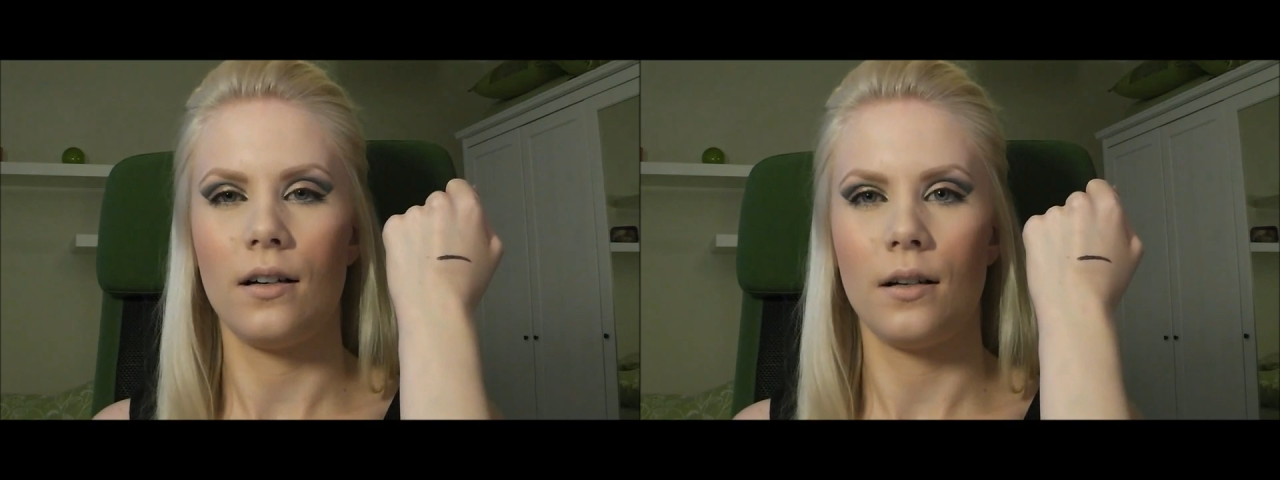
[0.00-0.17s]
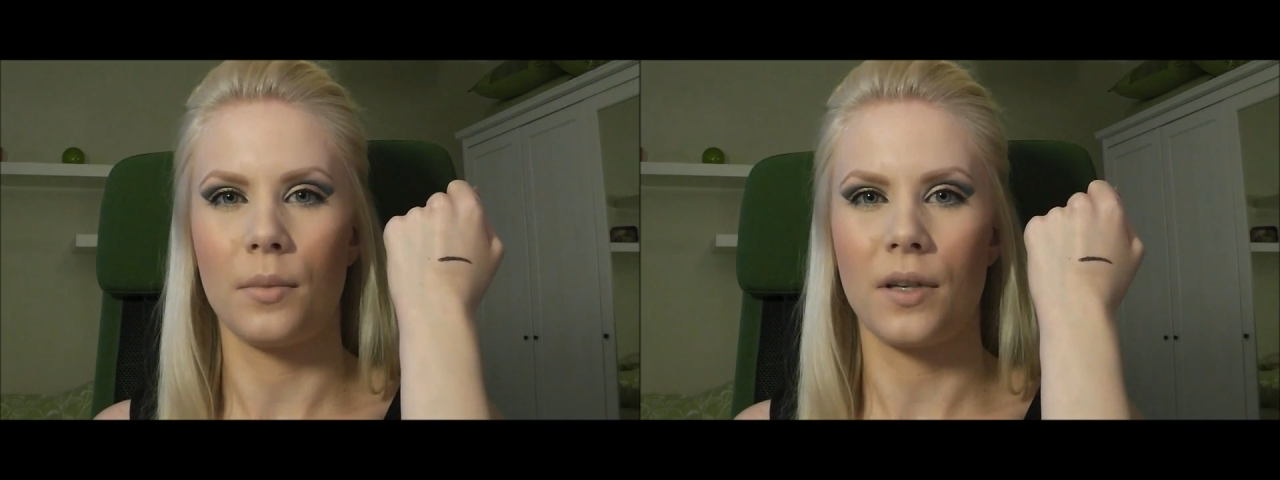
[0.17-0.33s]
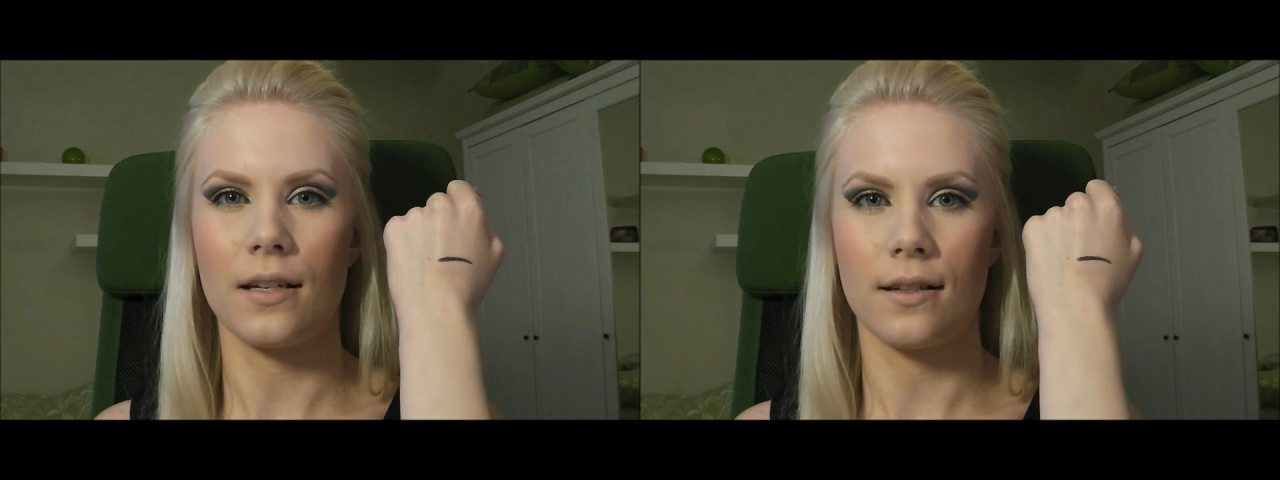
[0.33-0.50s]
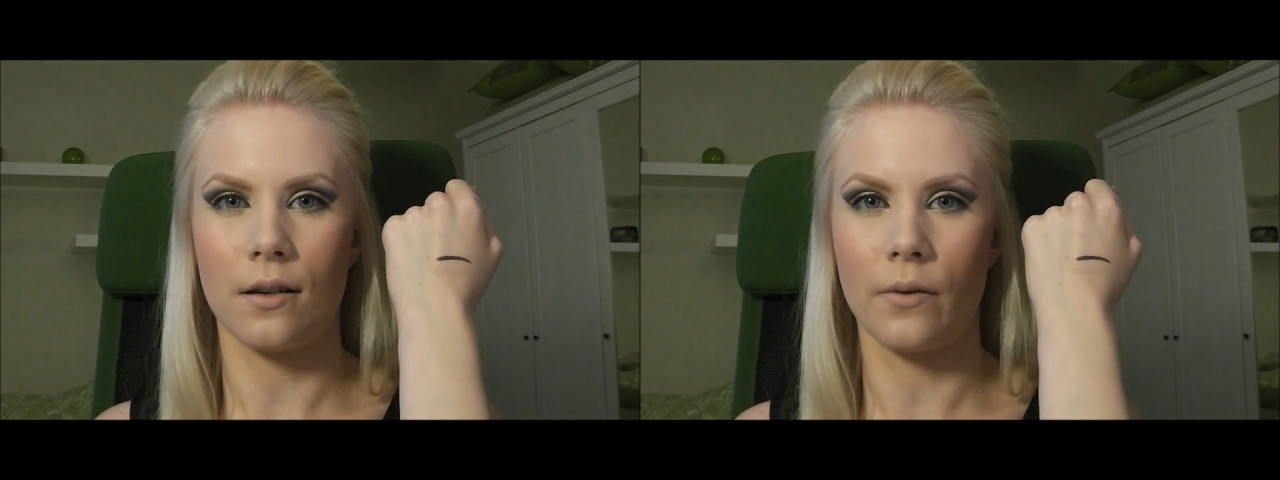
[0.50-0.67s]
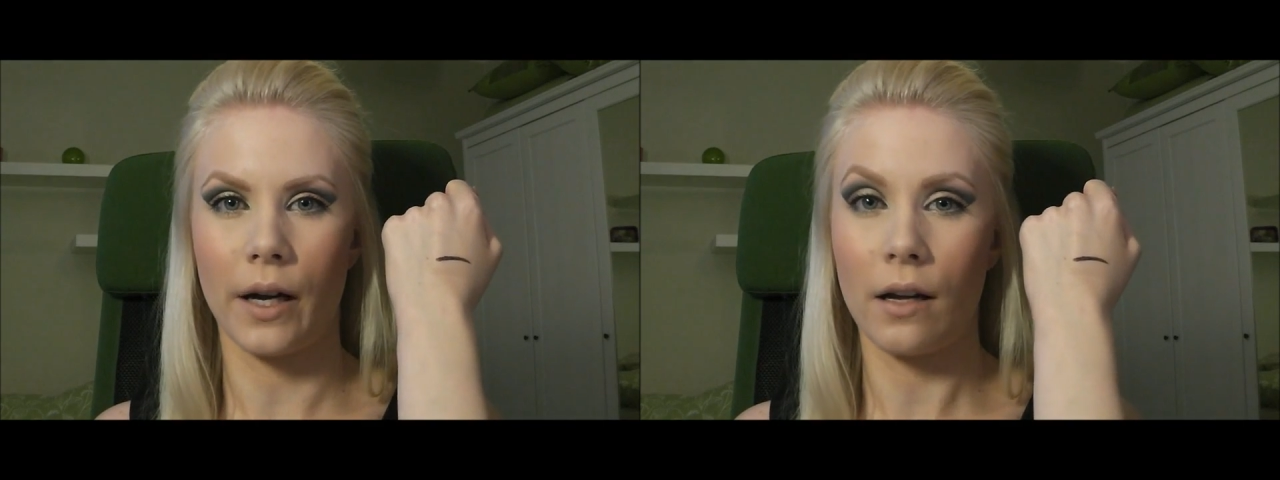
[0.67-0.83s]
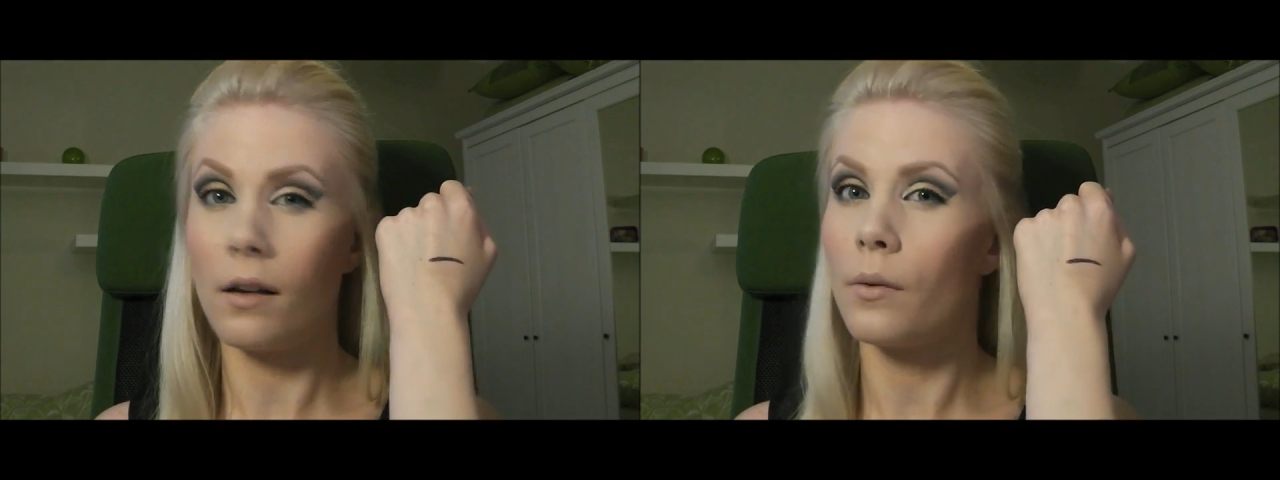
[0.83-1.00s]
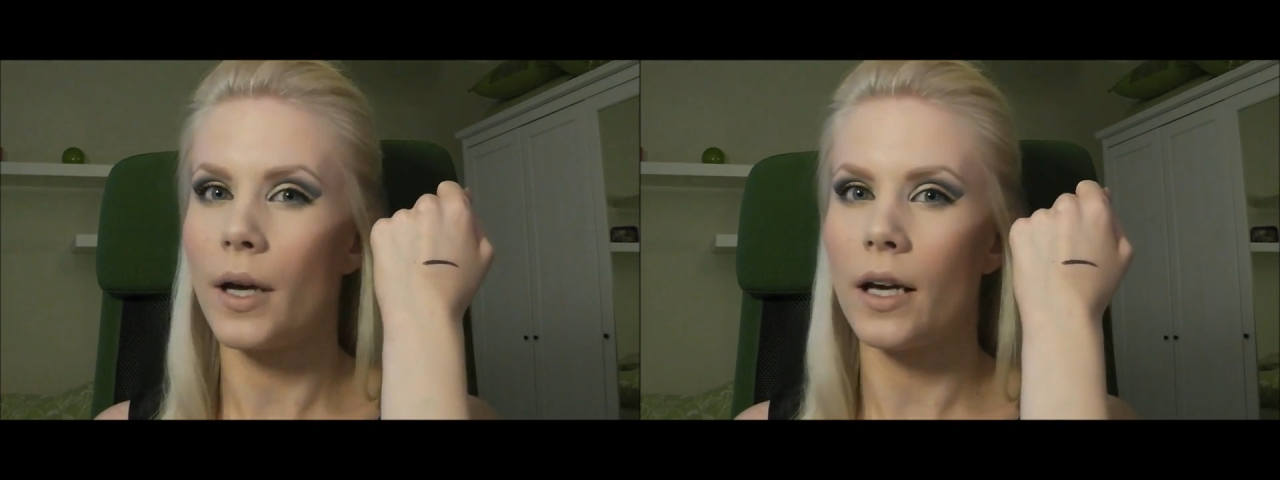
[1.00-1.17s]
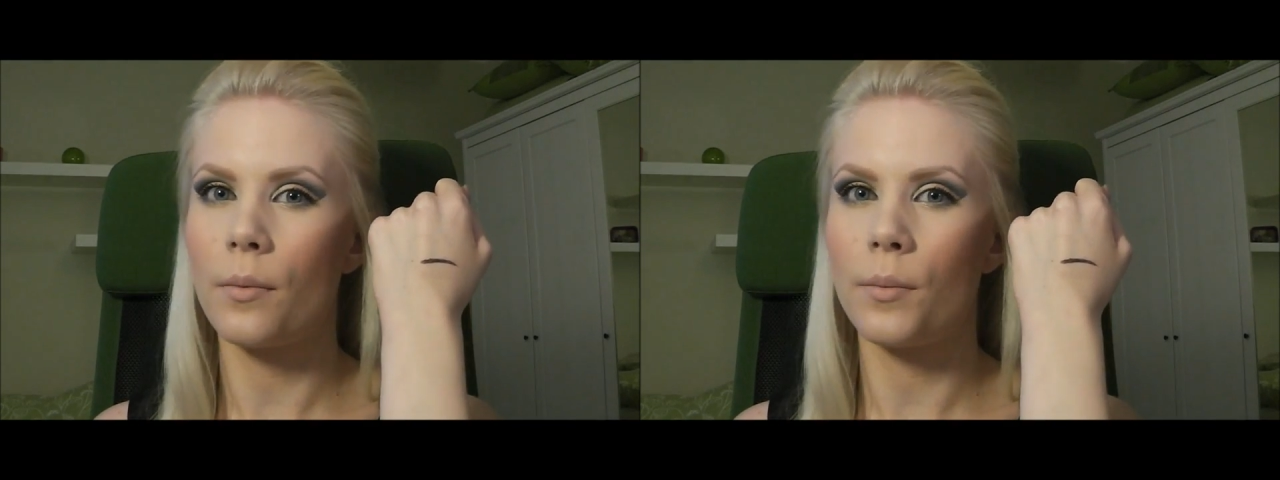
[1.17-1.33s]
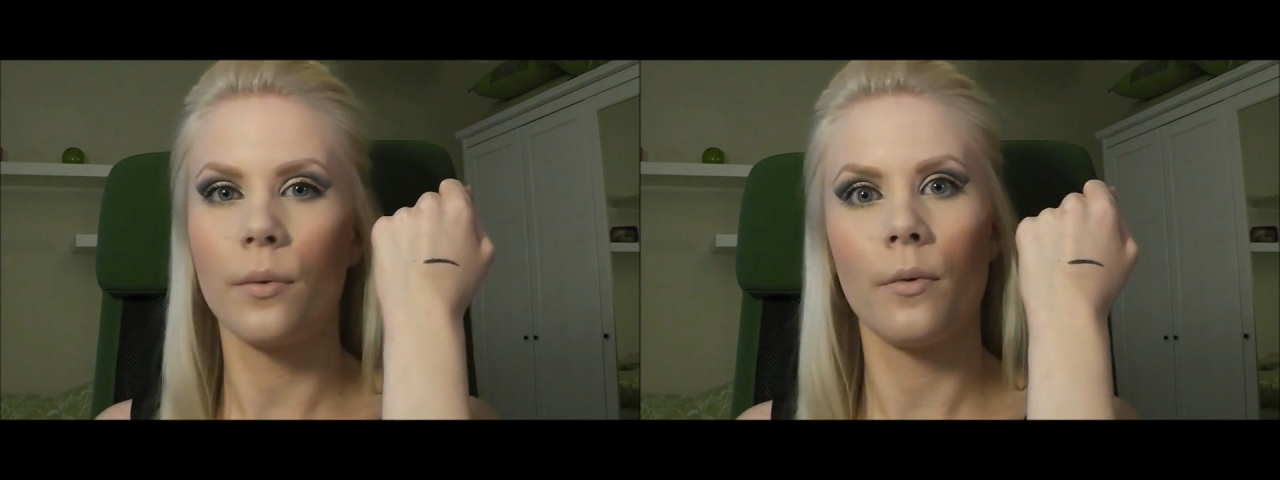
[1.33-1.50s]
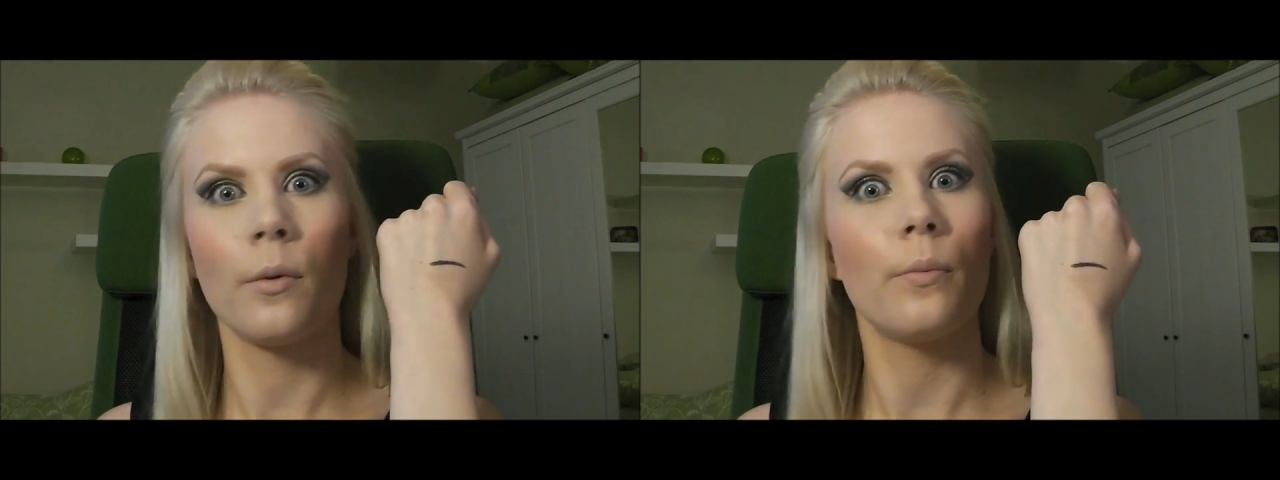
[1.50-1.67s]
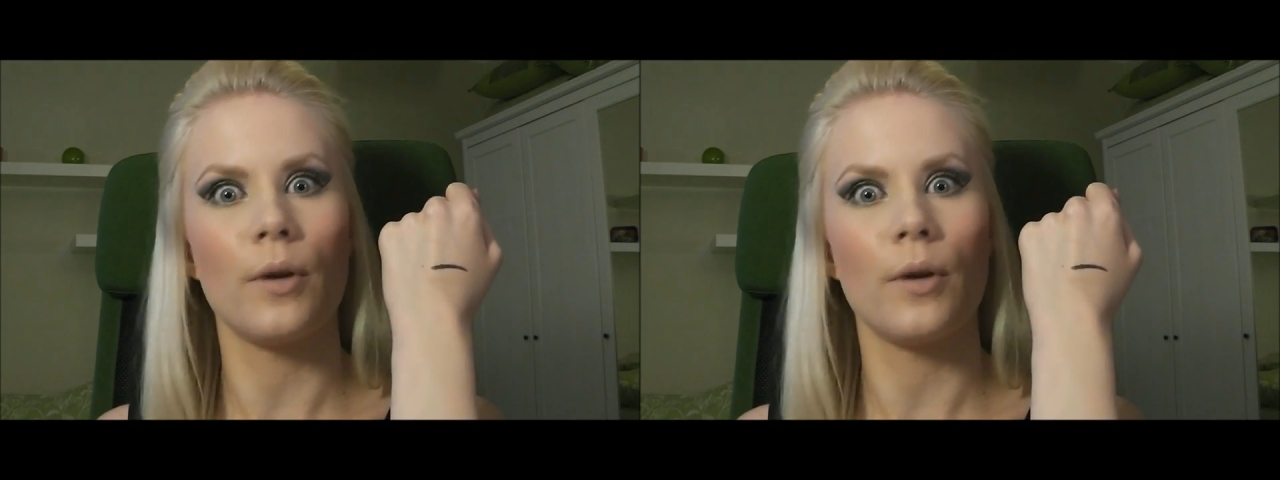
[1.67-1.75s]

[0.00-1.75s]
I'm guessing, a regular makeup remover,